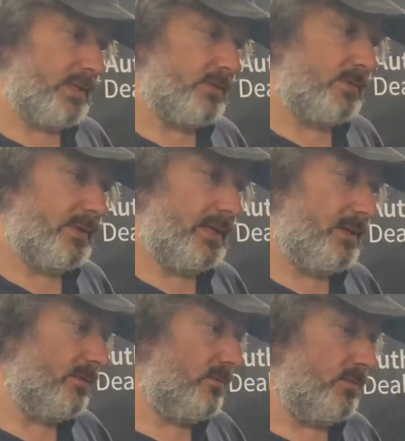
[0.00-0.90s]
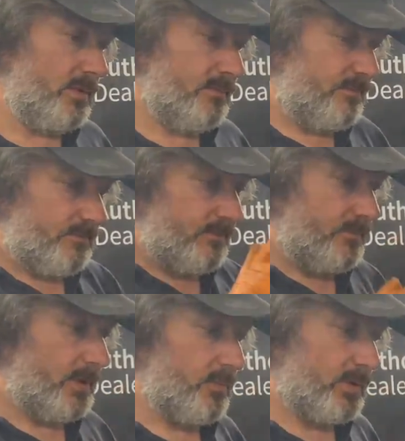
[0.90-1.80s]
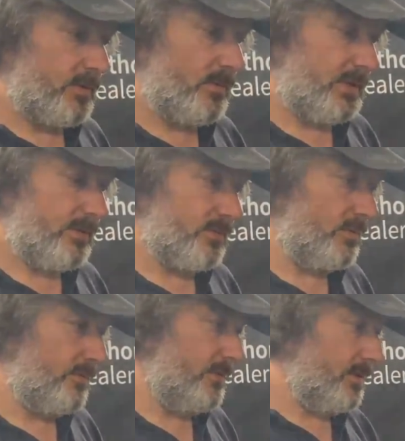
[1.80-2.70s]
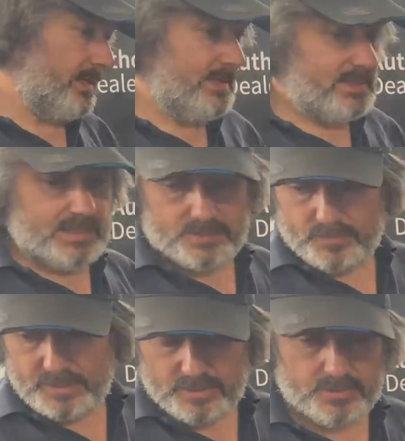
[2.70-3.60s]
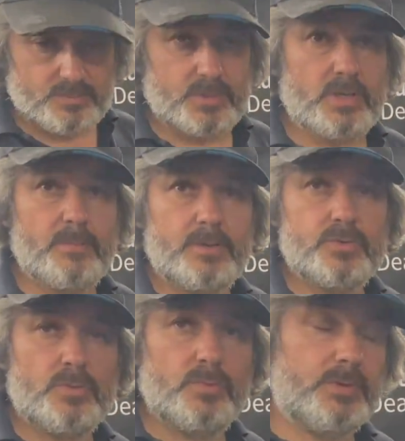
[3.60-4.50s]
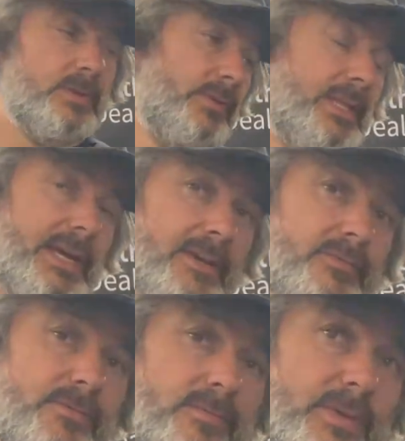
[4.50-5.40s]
cat to run that, all the pipe work and all that sort of, the intake's pretty good, so we've got a mount tune one, only half